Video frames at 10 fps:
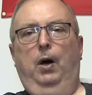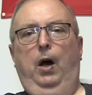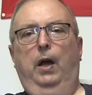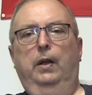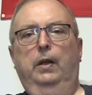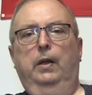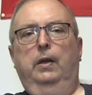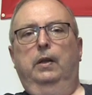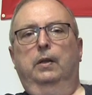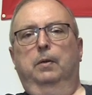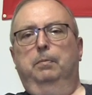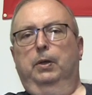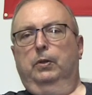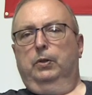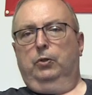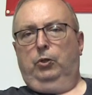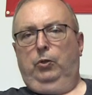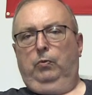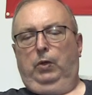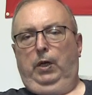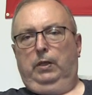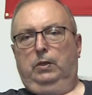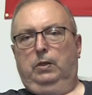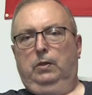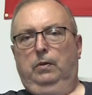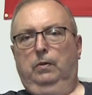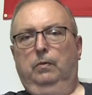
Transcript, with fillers: bought the build and shoot kits,